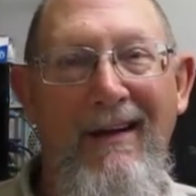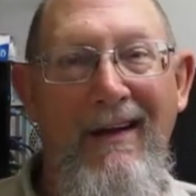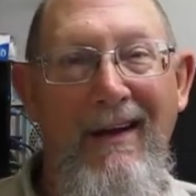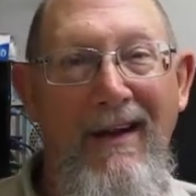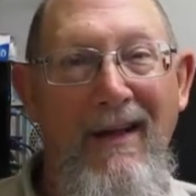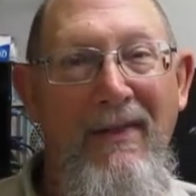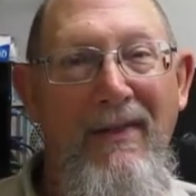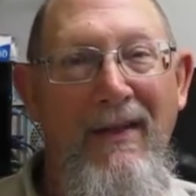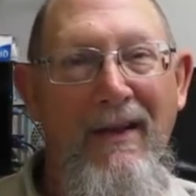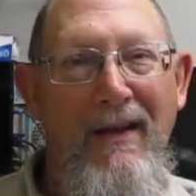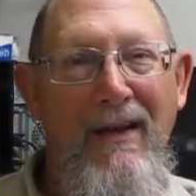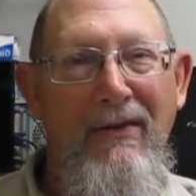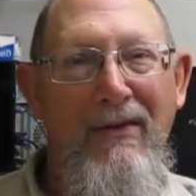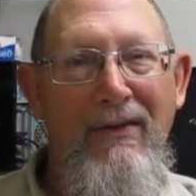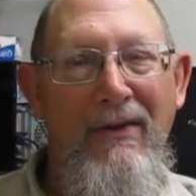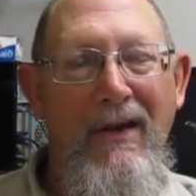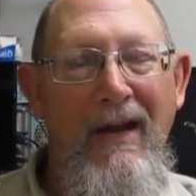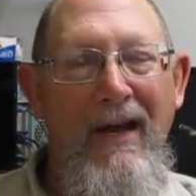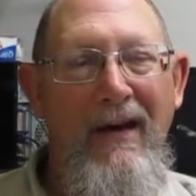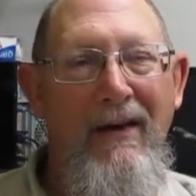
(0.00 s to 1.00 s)

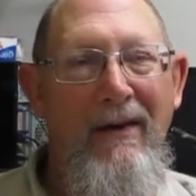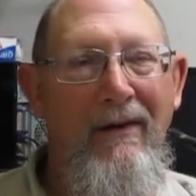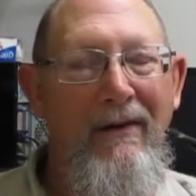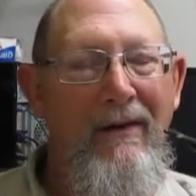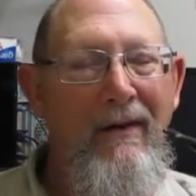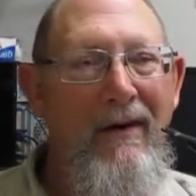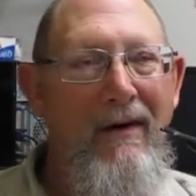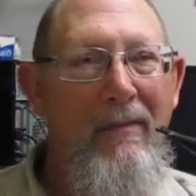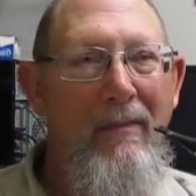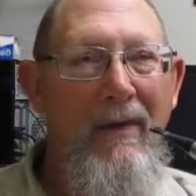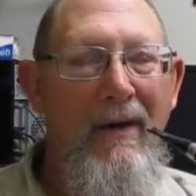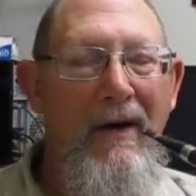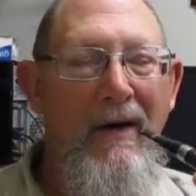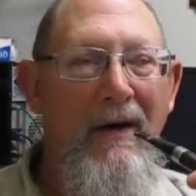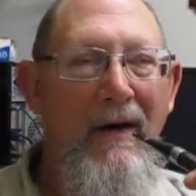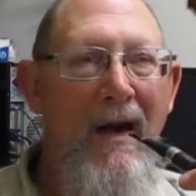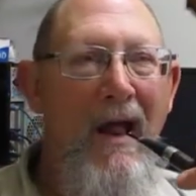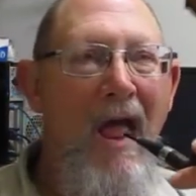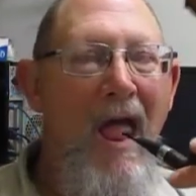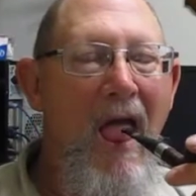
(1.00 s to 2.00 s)
handle here in a minute,
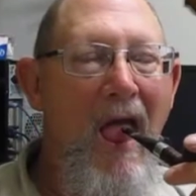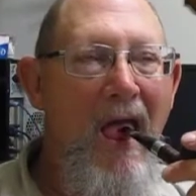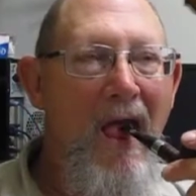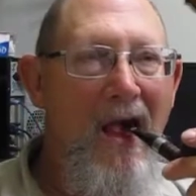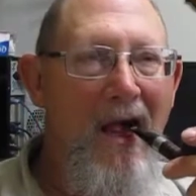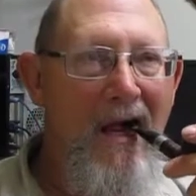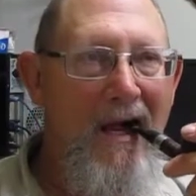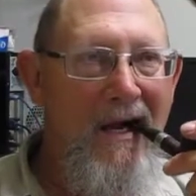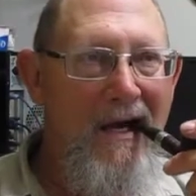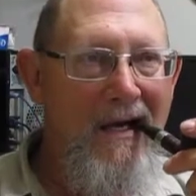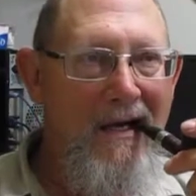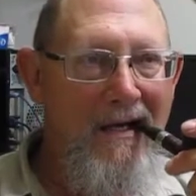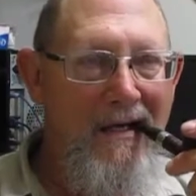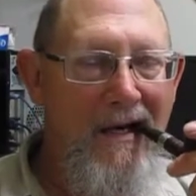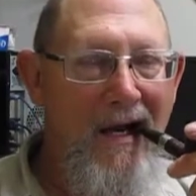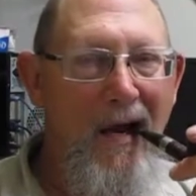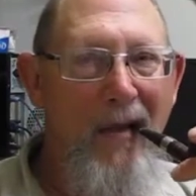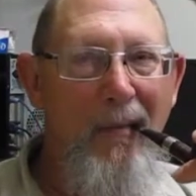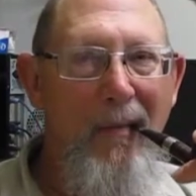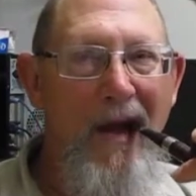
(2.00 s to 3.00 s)

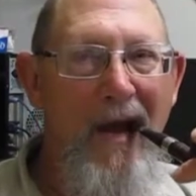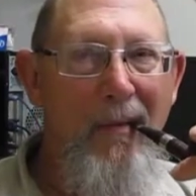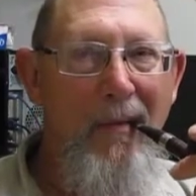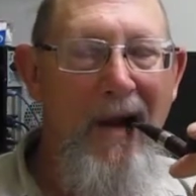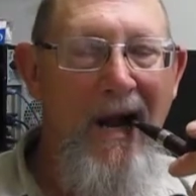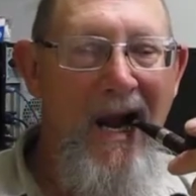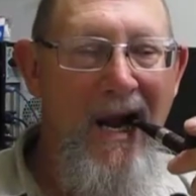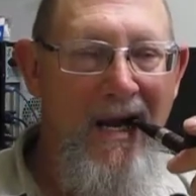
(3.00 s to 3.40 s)
maybe.